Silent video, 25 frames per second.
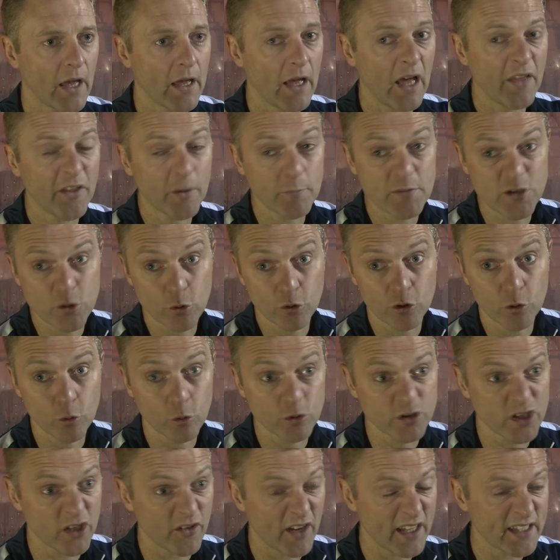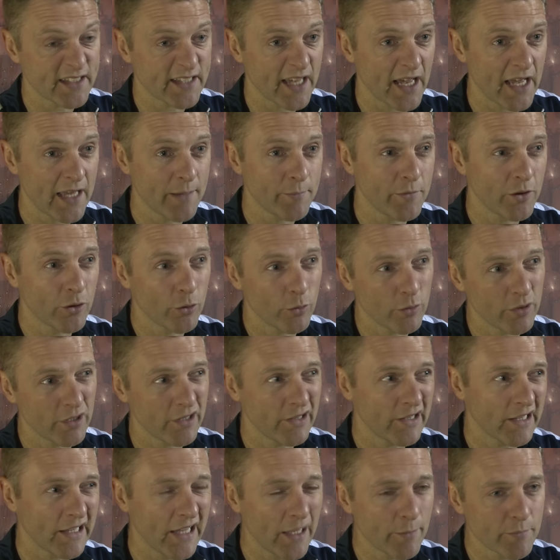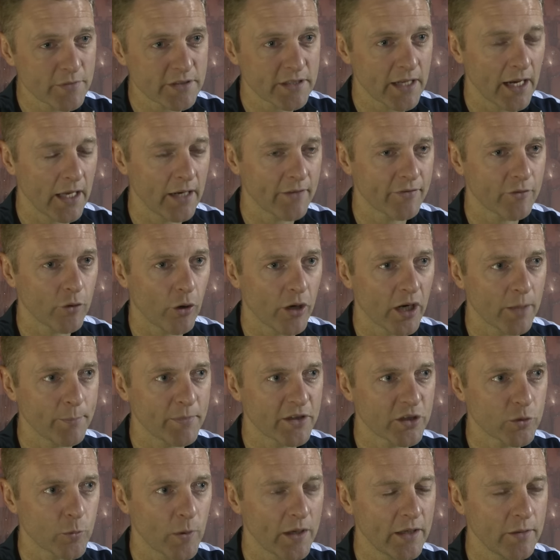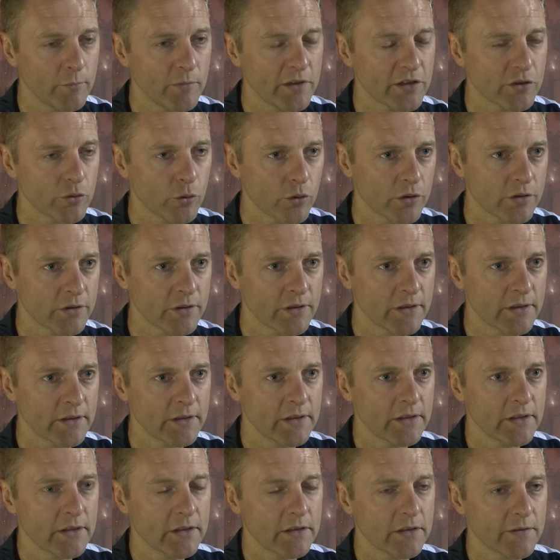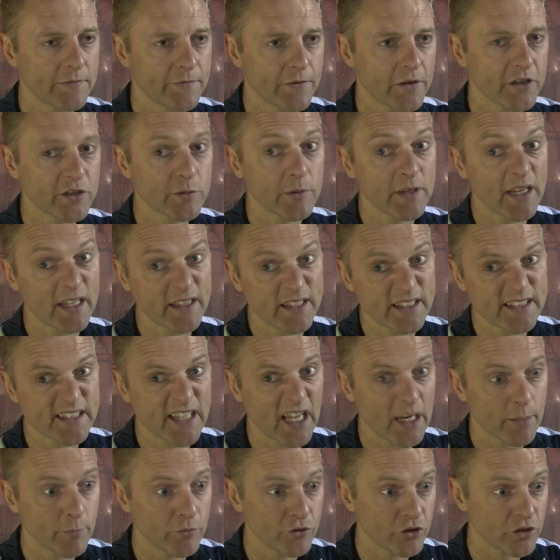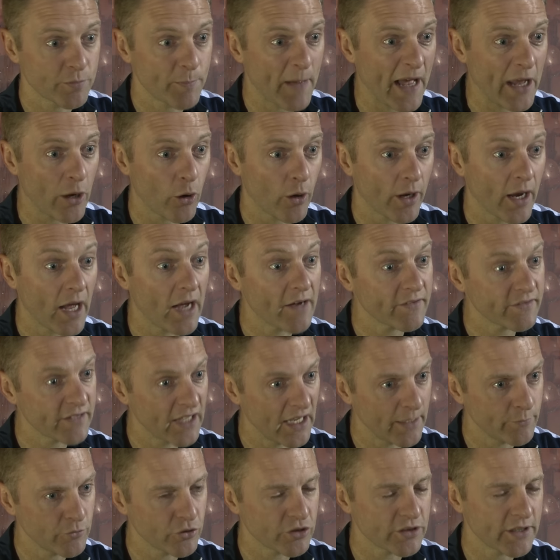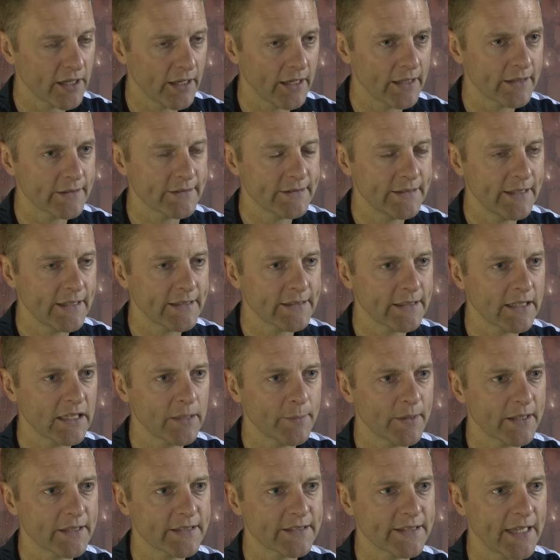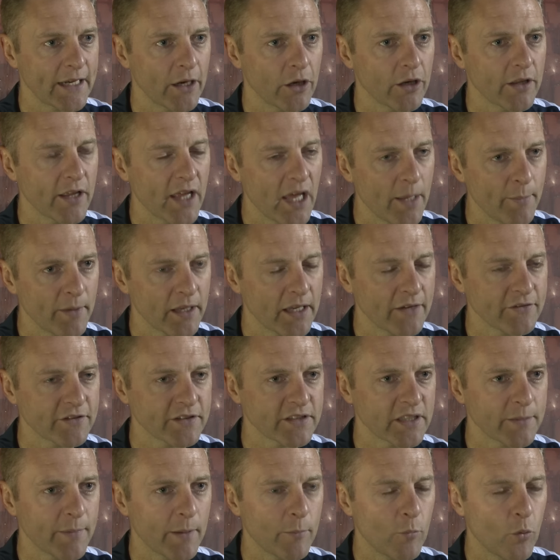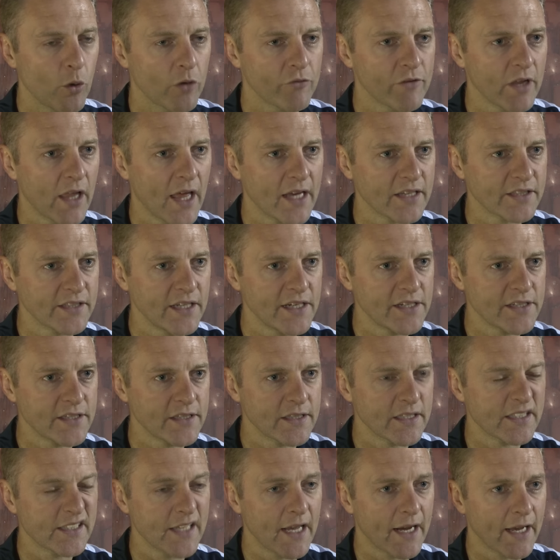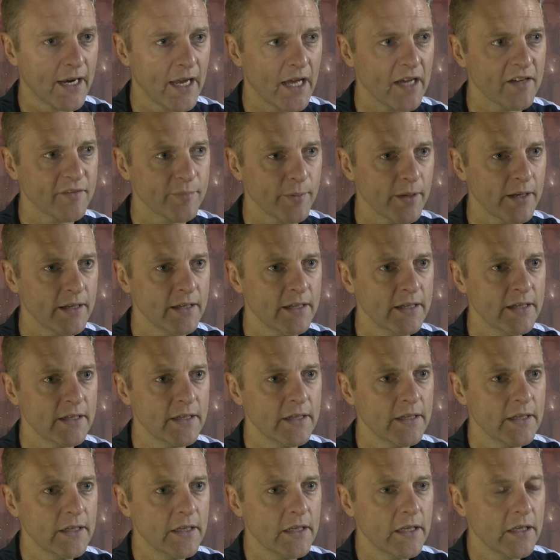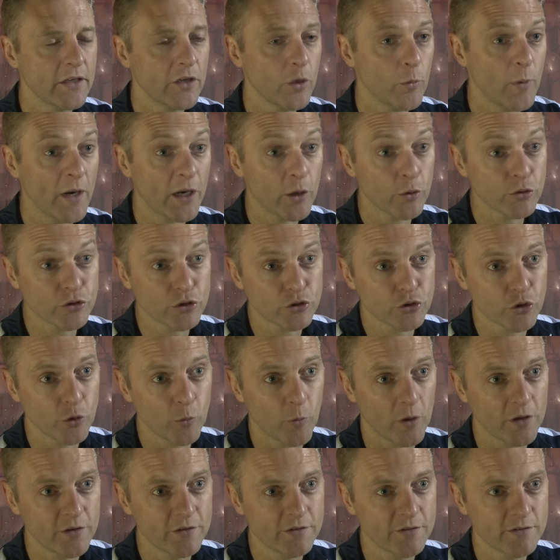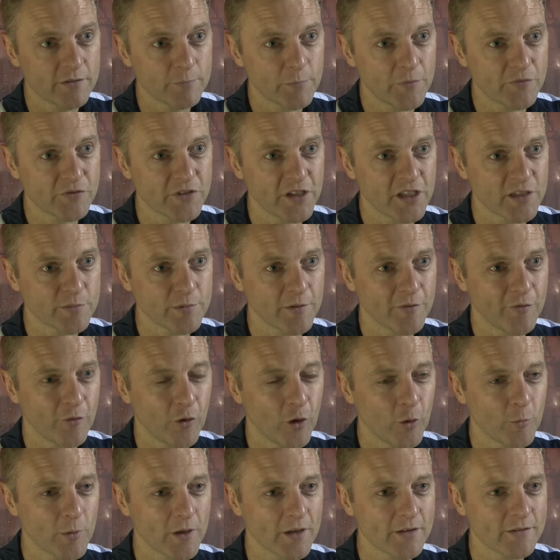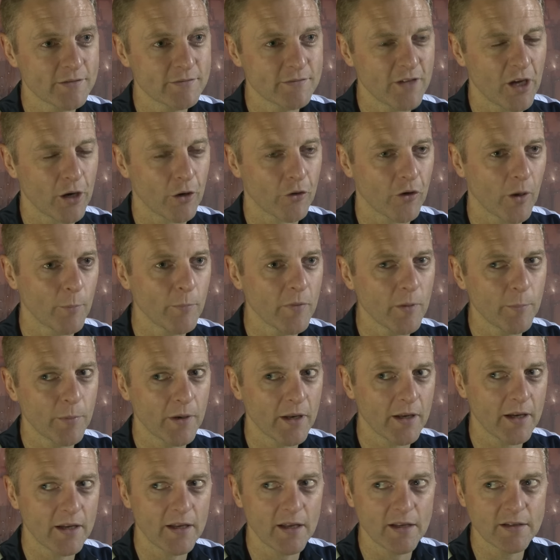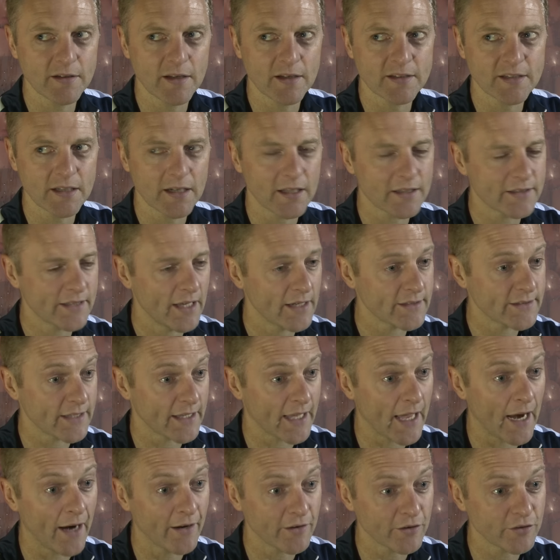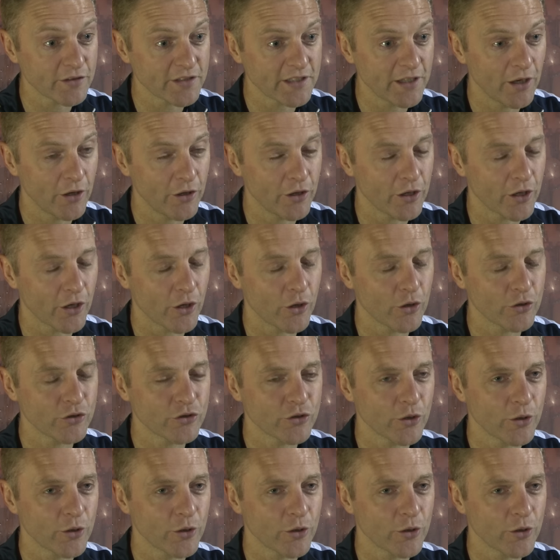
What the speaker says: I think we scored goals at the right time. You know, the game was kind of caught in between. We scored the first one, getting the second one just bang on half time, just kind of takes a little bit of sting out of them and gives us a bit more relaxation in the second half. But you know, when it goes to 2-1, we've seen this before, we can not crumble, but it's a little test of character to see how you get on.